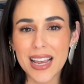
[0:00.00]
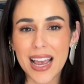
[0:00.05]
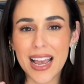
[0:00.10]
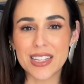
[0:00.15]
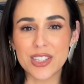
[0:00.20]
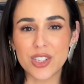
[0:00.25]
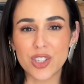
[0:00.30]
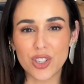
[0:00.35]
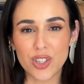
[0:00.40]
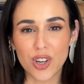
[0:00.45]

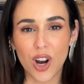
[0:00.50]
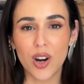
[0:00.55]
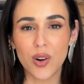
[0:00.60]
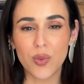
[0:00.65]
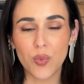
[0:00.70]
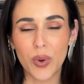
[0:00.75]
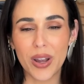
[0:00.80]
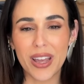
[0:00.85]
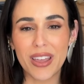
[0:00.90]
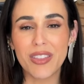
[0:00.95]
and start
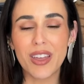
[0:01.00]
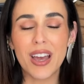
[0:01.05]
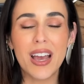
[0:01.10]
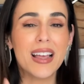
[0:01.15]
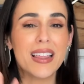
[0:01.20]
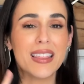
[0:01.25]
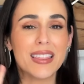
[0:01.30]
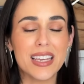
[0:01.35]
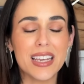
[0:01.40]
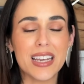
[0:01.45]
with
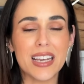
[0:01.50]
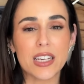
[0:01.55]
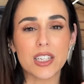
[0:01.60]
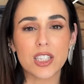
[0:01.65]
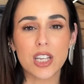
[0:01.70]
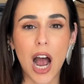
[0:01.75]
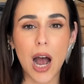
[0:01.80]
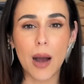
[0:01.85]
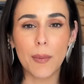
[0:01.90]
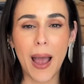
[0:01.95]
the
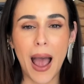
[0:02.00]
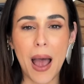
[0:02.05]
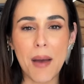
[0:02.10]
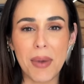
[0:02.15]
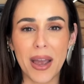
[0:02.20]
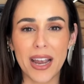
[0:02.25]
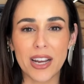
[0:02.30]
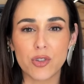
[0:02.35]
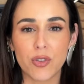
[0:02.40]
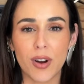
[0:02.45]
top
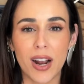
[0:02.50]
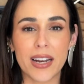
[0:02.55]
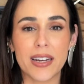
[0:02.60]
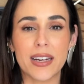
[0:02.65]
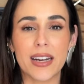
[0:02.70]
handbag trend.